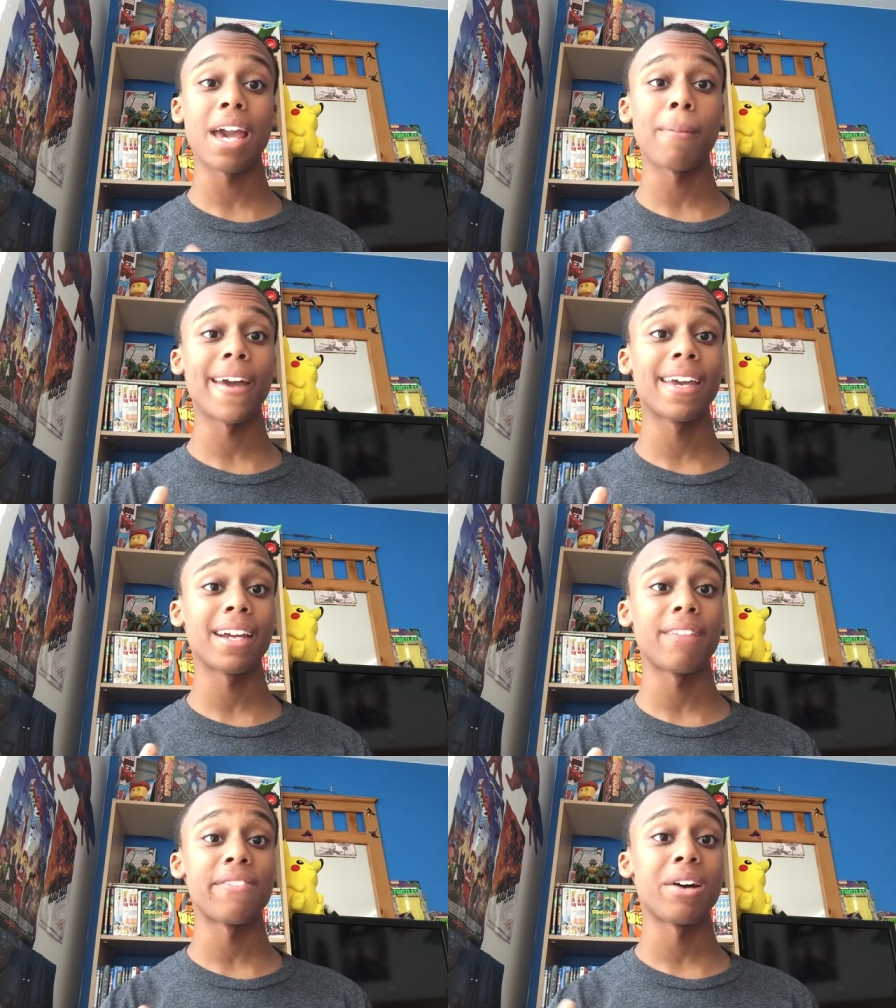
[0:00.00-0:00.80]
Ant Man
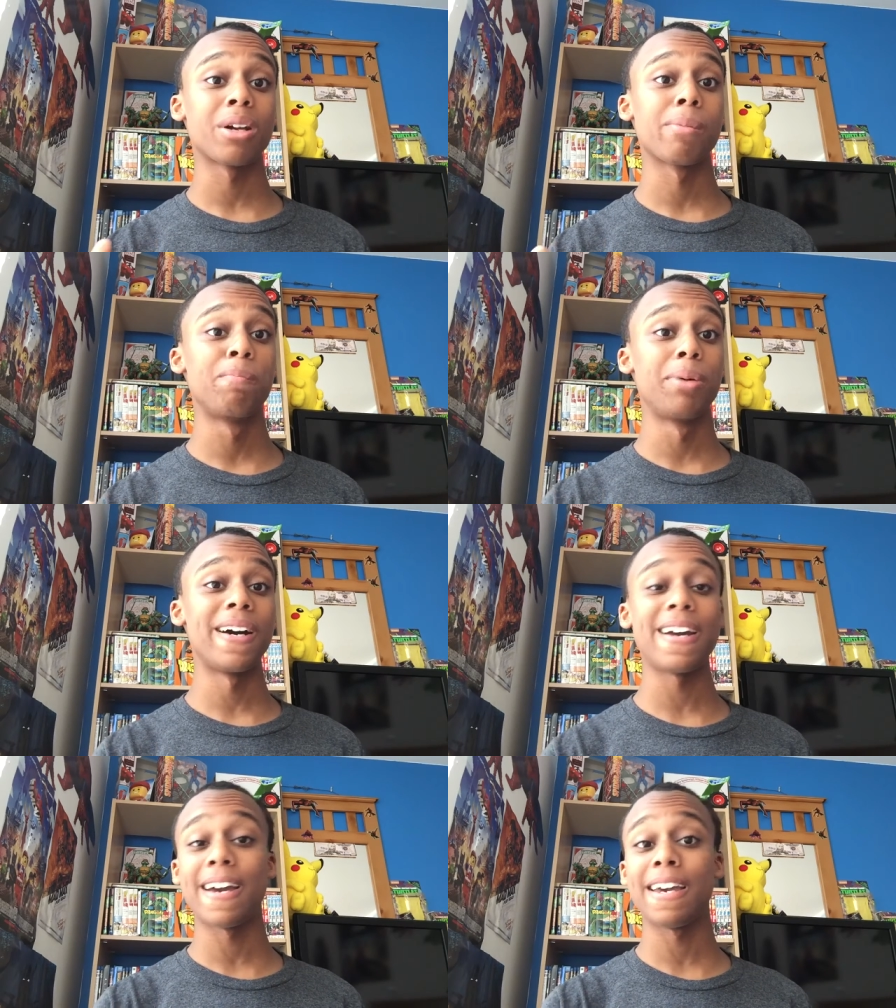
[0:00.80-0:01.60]
kicking the Falcon's
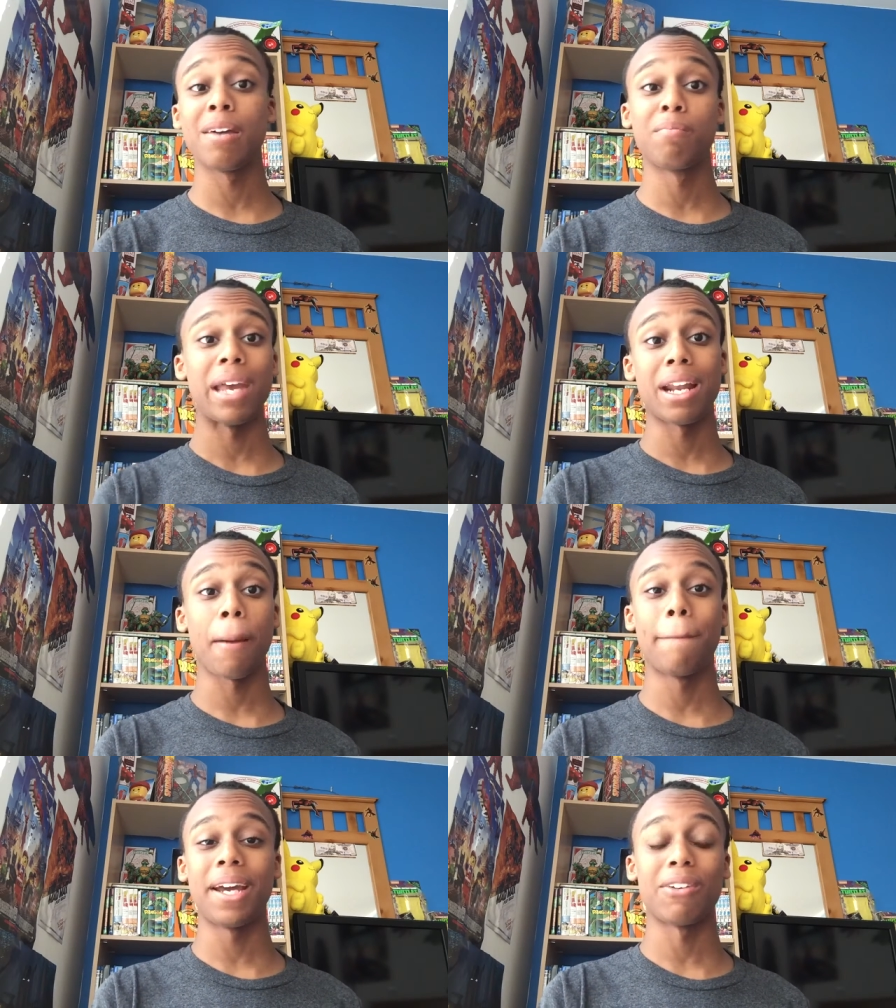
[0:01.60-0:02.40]
butt and him being
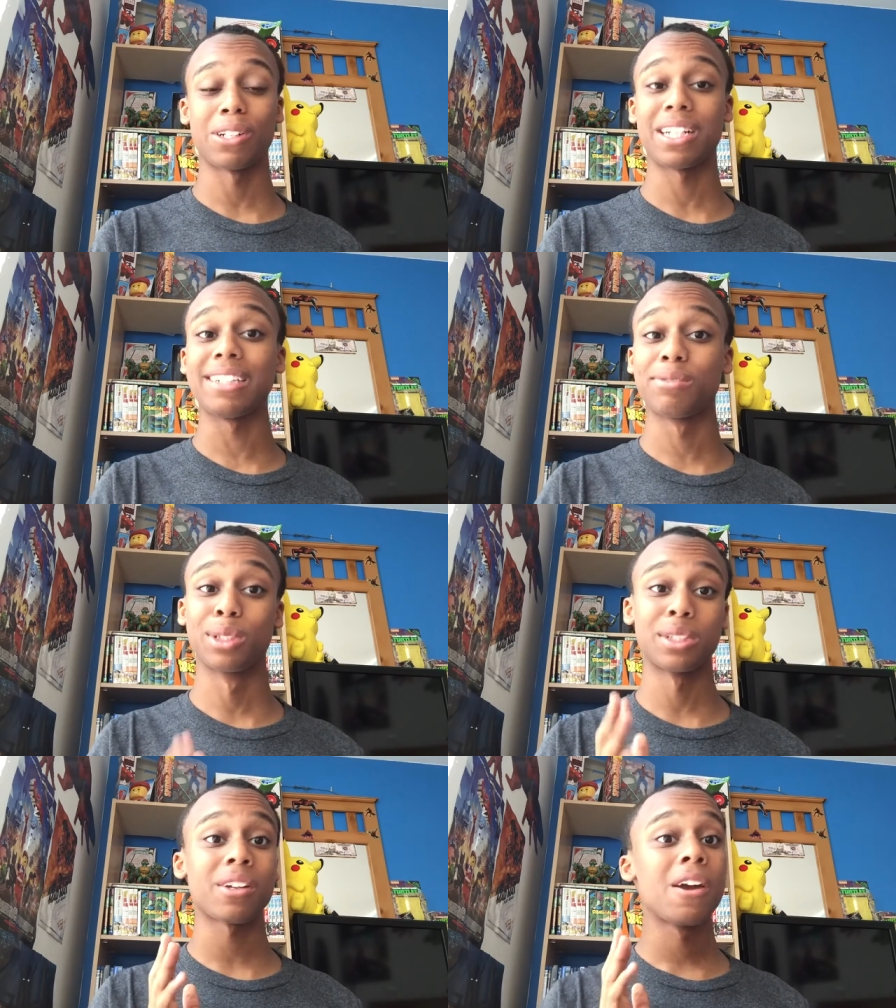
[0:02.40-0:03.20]
impaired that
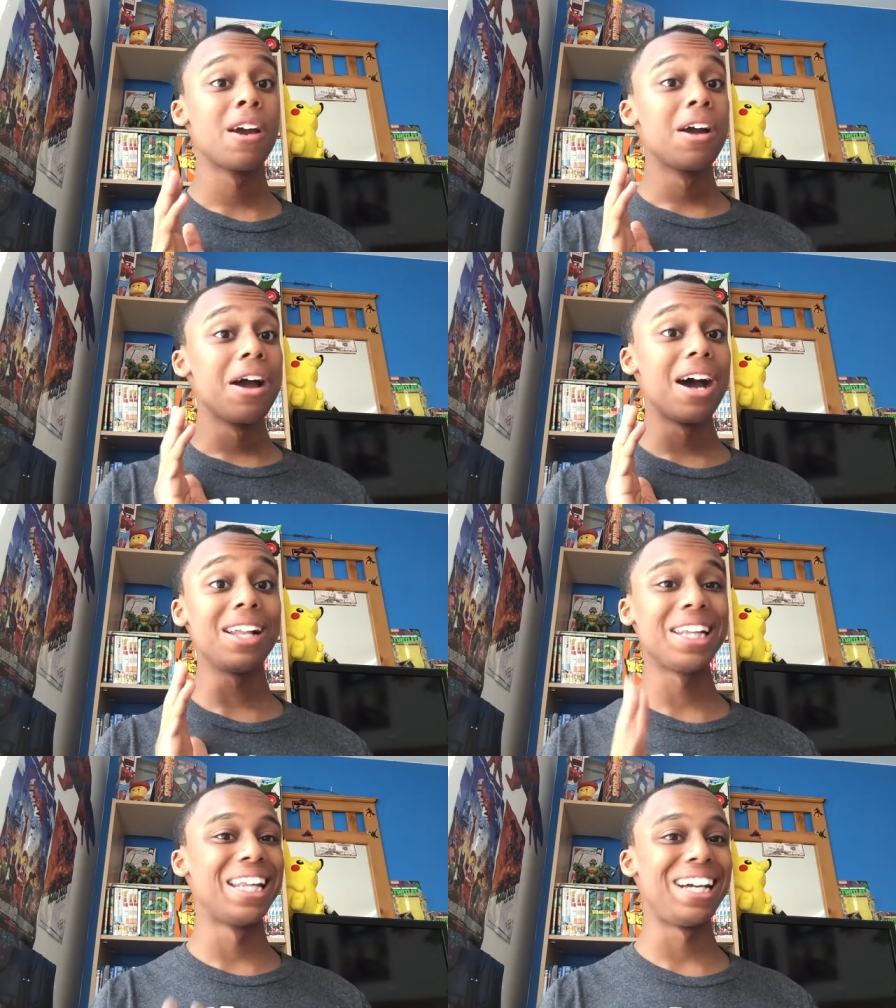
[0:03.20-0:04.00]
was
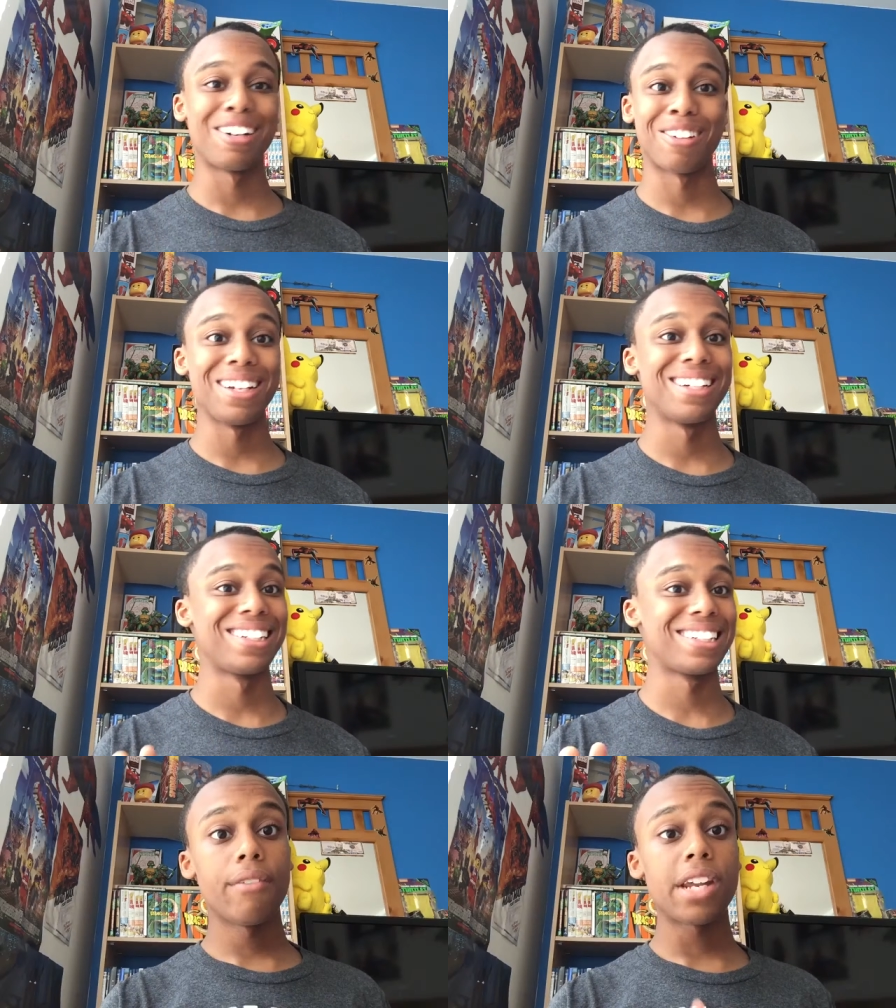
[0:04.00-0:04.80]

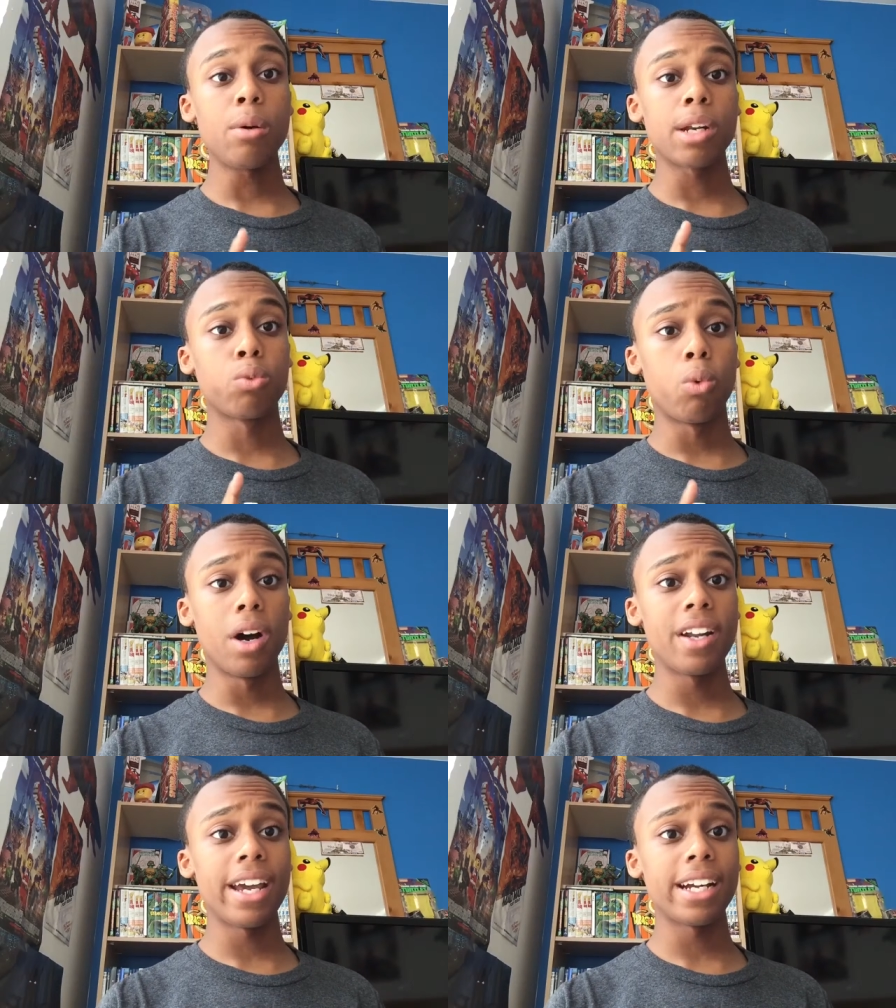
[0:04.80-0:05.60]
hilarious. If there was
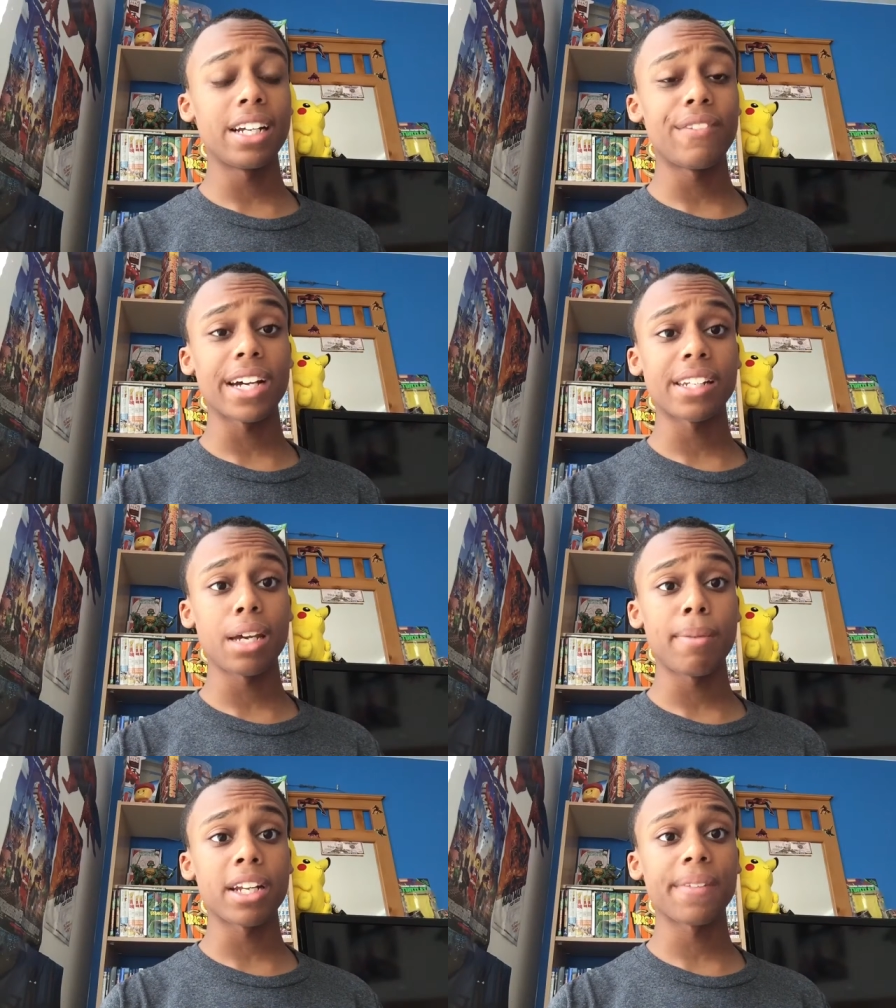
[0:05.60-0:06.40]
one negative I I can say
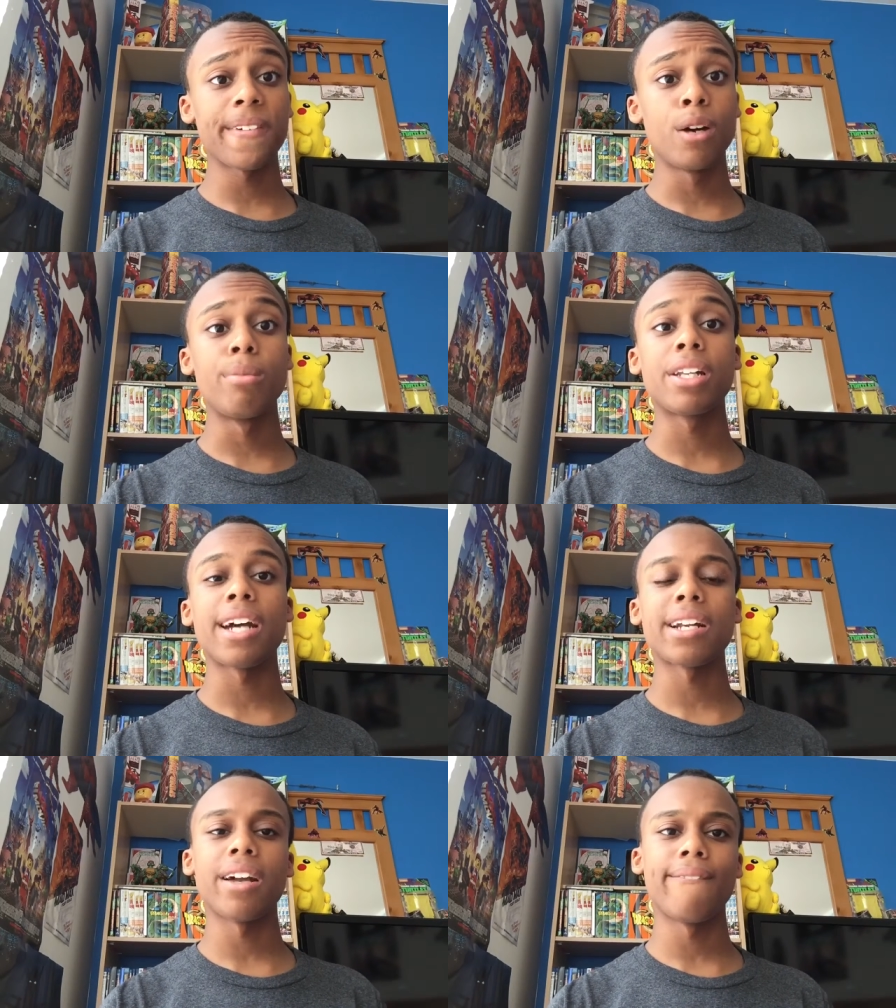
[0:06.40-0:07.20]
about this film is
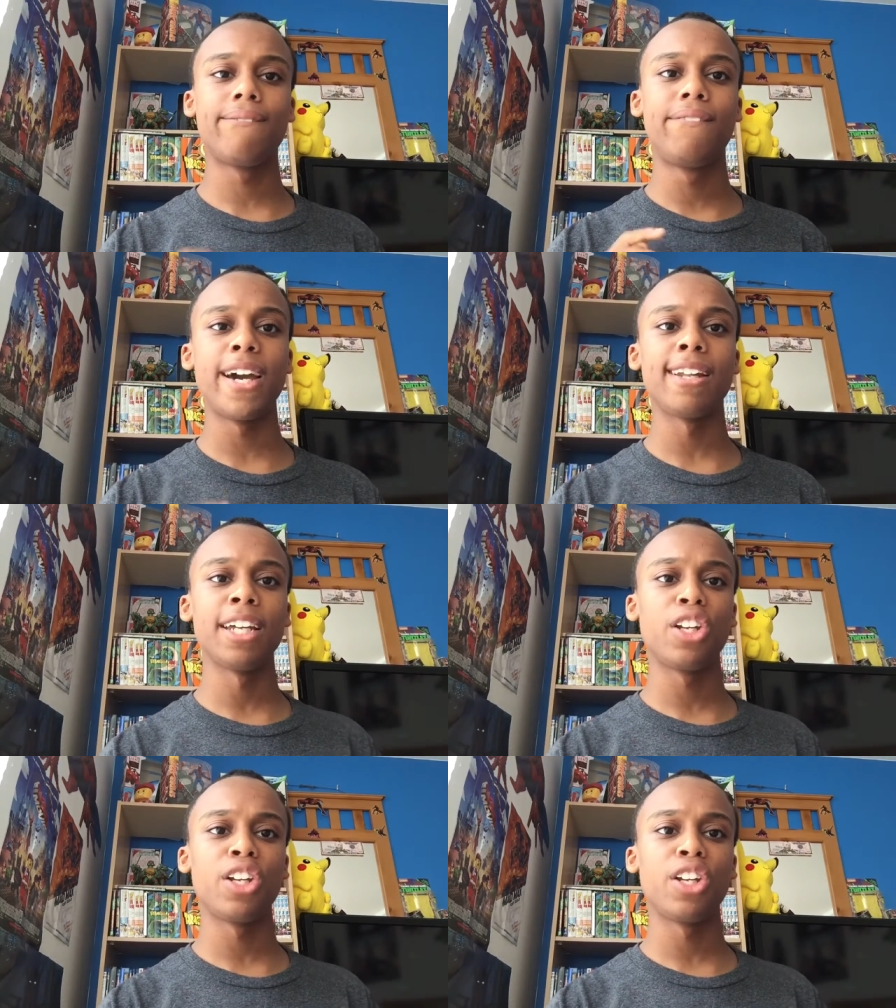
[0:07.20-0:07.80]
that the villain,